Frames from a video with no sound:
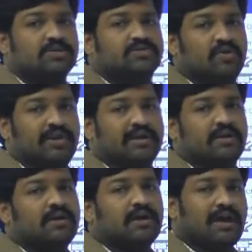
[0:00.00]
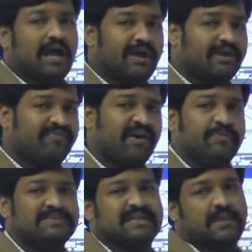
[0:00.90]
so that high
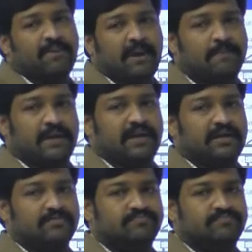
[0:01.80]
fibers can be obtained.